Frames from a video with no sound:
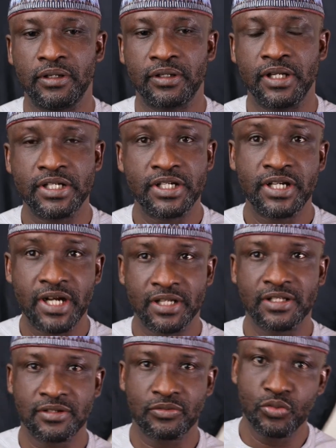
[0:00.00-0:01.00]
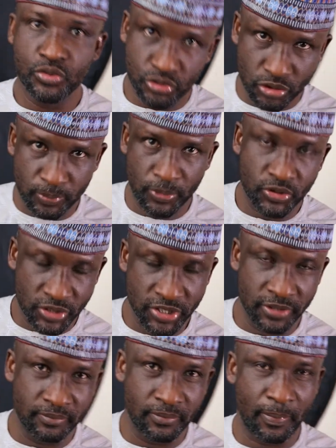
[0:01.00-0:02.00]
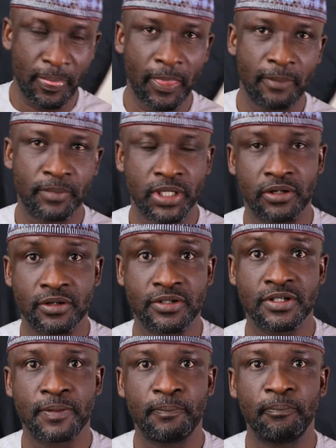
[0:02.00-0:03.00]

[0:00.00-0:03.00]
Nigerians will support him, because